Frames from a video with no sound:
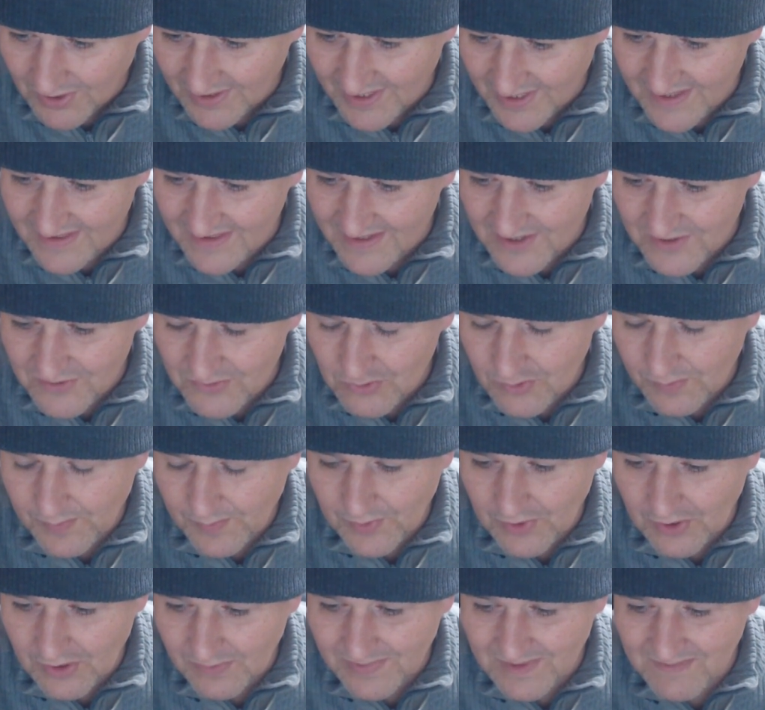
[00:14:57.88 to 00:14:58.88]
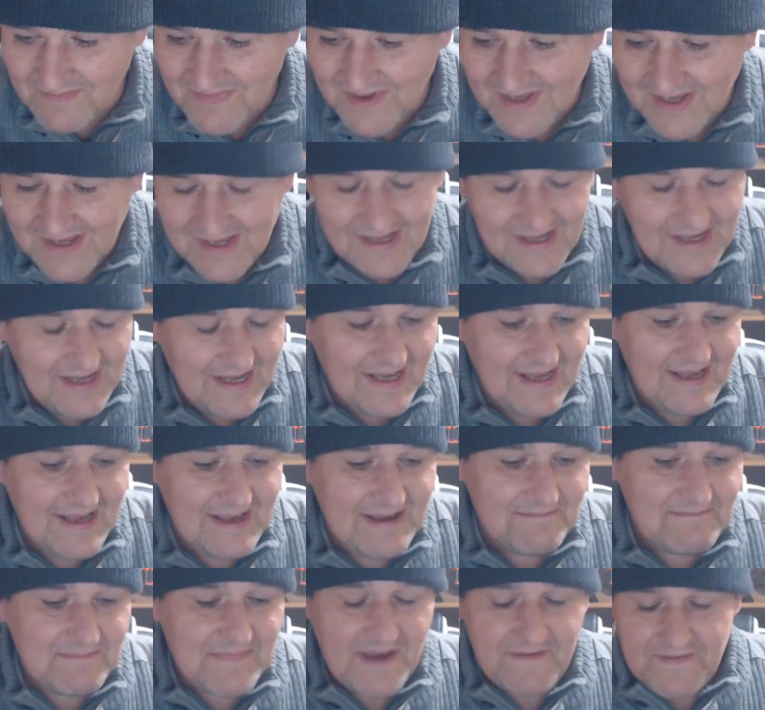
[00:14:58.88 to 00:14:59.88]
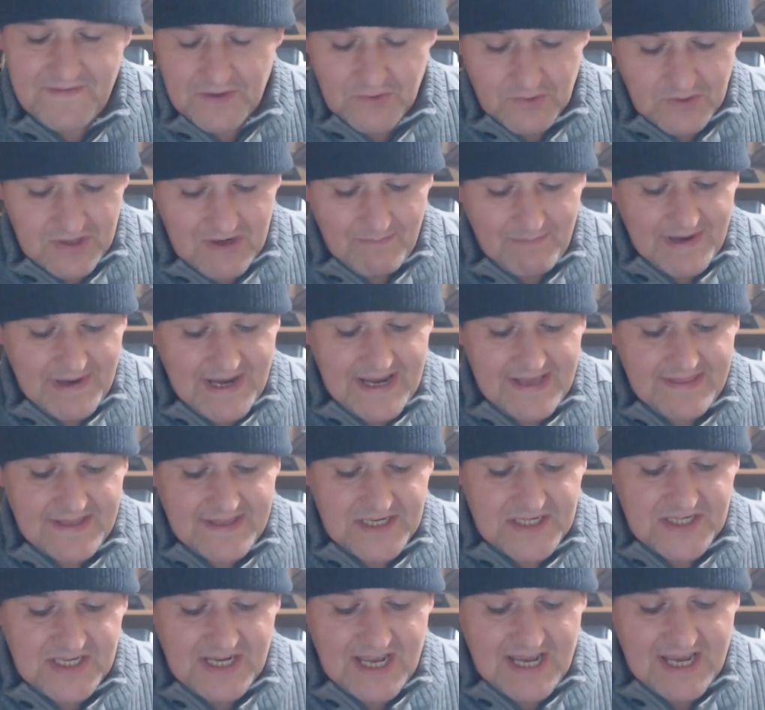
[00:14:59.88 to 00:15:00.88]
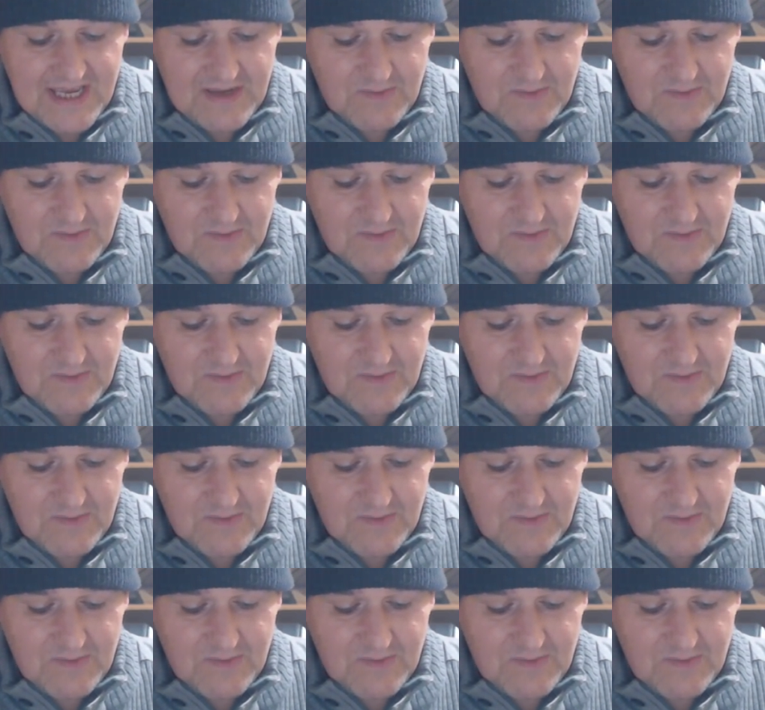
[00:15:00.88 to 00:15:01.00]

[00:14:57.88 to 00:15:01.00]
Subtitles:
in there, no problem. If you're going to buy this, I